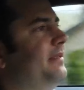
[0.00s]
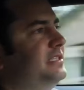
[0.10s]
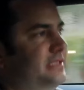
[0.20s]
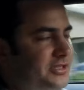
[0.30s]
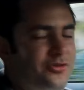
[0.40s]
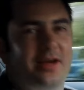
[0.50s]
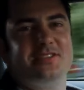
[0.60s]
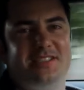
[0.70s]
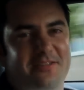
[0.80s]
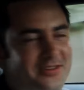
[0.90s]
this is a
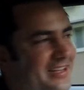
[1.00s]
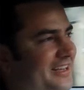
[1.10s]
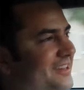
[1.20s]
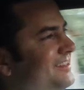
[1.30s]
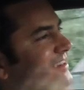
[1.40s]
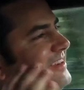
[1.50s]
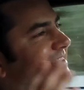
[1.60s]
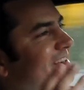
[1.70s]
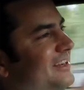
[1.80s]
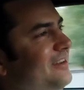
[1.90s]
2017
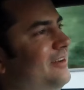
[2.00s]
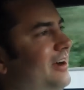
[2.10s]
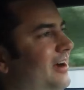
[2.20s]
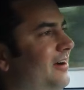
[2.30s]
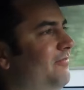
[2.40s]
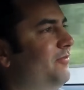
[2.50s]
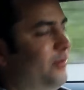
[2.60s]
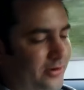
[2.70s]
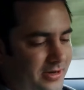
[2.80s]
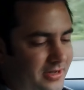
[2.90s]

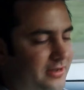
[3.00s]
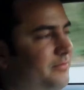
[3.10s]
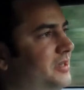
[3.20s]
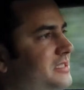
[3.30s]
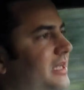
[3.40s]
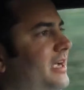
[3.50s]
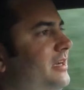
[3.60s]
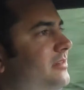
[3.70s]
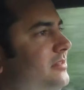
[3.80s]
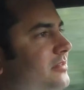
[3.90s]
Ford
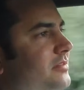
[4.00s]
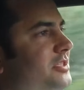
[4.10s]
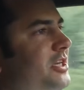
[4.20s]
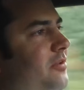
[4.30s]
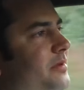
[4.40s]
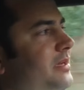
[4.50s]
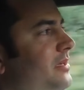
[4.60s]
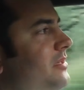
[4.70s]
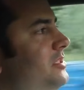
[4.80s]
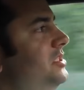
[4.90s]
Mustang Shelby
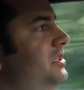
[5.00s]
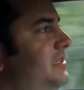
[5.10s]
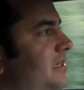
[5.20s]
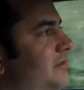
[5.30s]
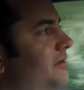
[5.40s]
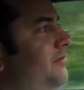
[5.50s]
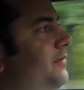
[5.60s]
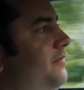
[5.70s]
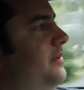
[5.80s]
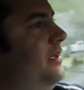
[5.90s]

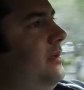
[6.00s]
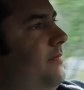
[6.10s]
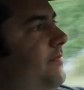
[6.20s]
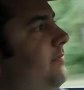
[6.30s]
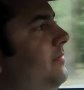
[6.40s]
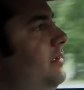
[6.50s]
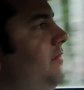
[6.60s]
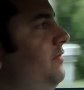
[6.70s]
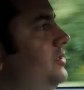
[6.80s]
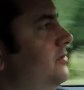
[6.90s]
GT350,
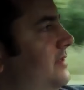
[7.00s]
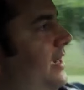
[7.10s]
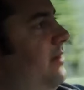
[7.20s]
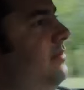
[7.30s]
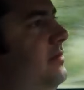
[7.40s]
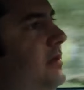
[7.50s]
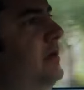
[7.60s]
official title.